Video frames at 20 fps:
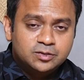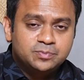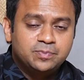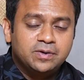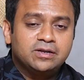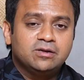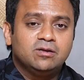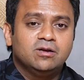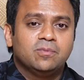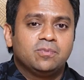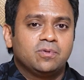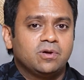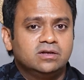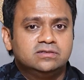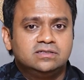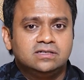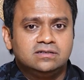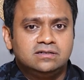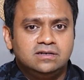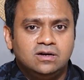particular
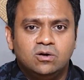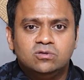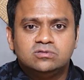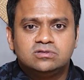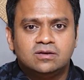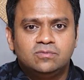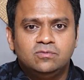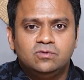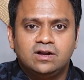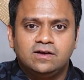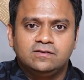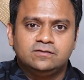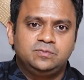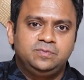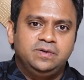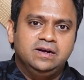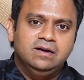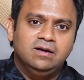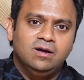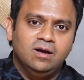project, Gautam would have
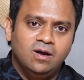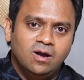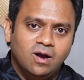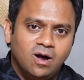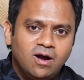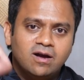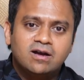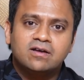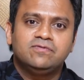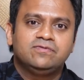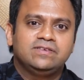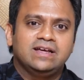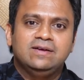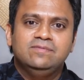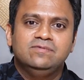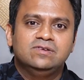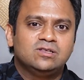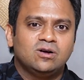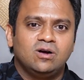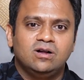spent a lot of time
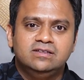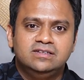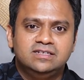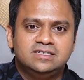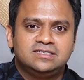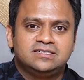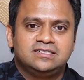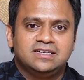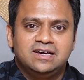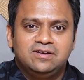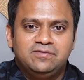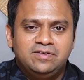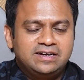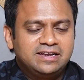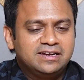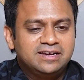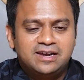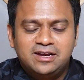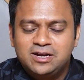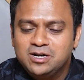with all these
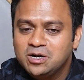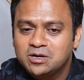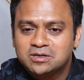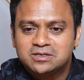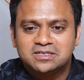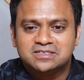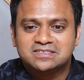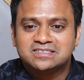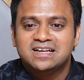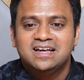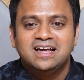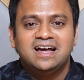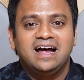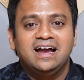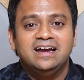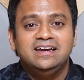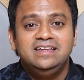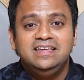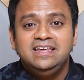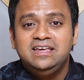veterinary doctors,
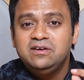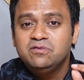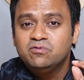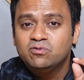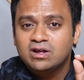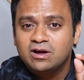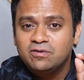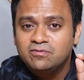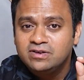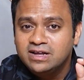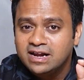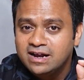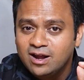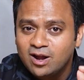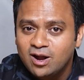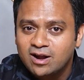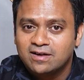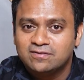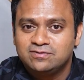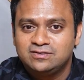and he would have done a
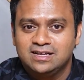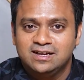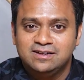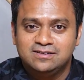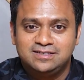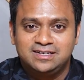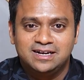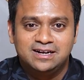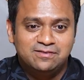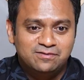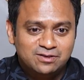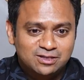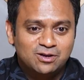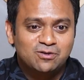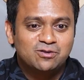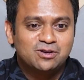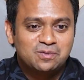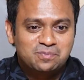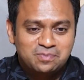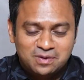lot of self-study.
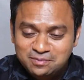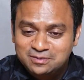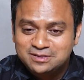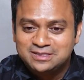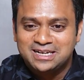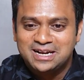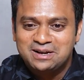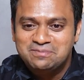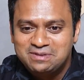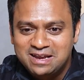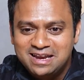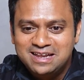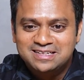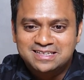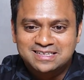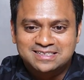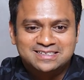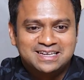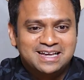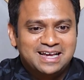Without your permission, I'm telling
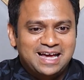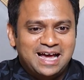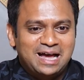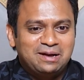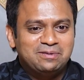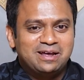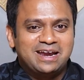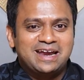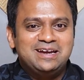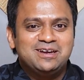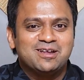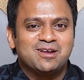this. Am I right or